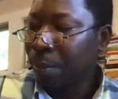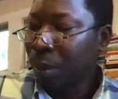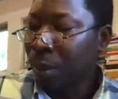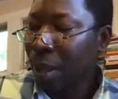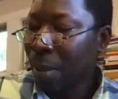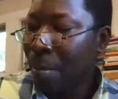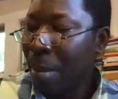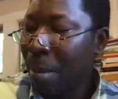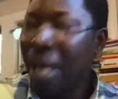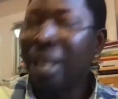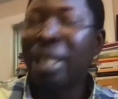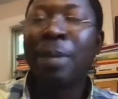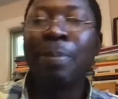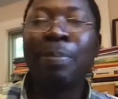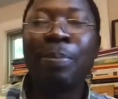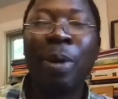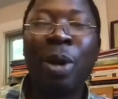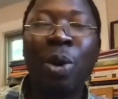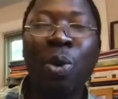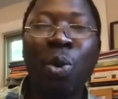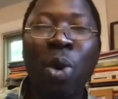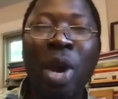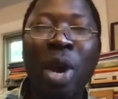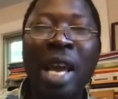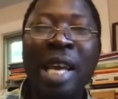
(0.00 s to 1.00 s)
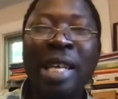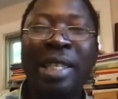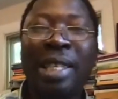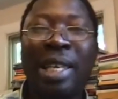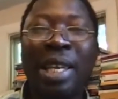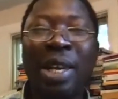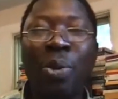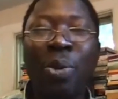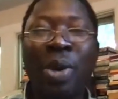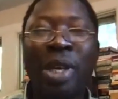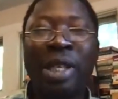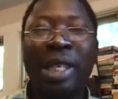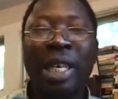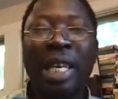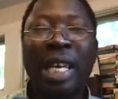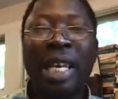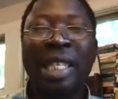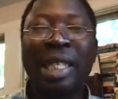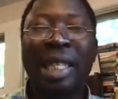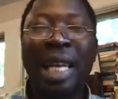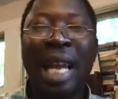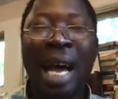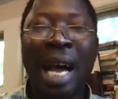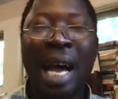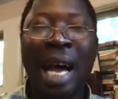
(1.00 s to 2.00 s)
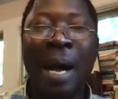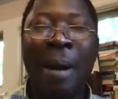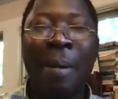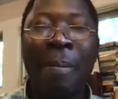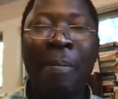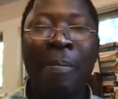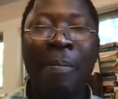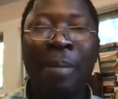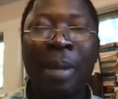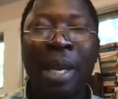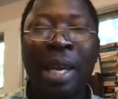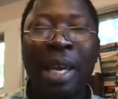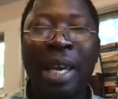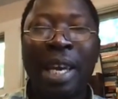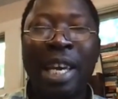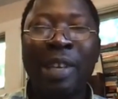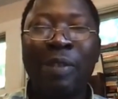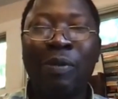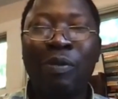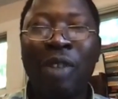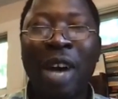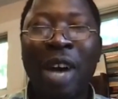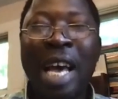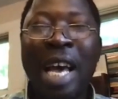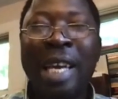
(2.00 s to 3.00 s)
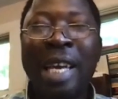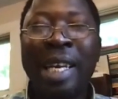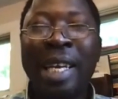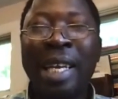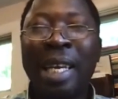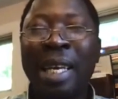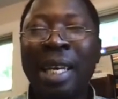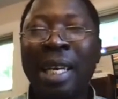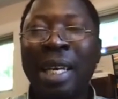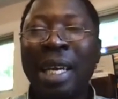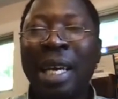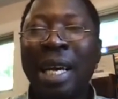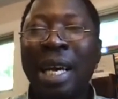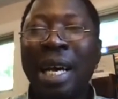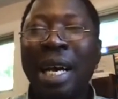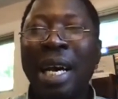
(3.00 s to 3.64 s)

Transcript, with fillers: multiple ways in which Islam is finding,